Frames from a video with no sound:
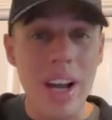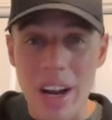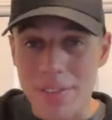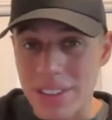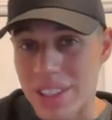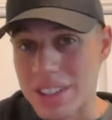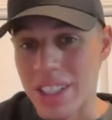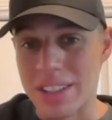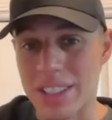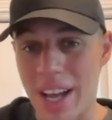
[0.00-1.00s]
off into the
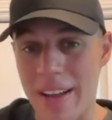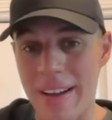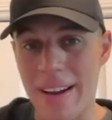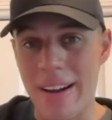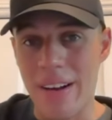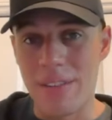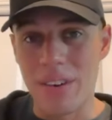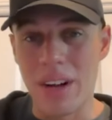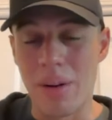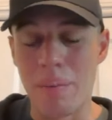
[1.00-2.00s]
sunset as
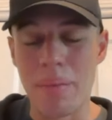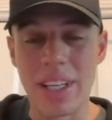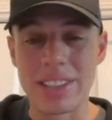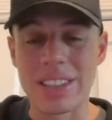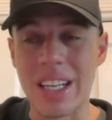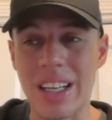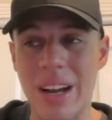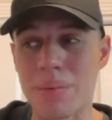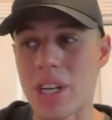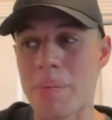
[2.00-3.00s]
a Stanley
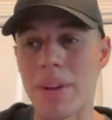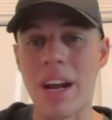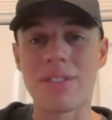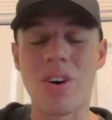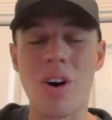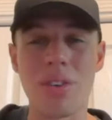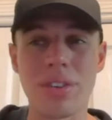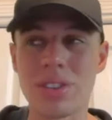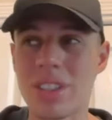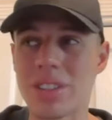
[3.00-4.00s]
Cup champion after all
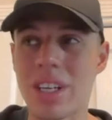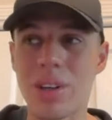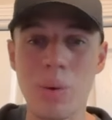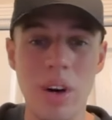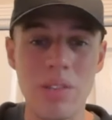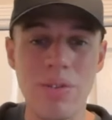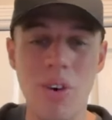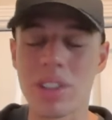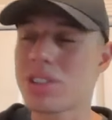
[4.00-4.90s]
those years that you worked for?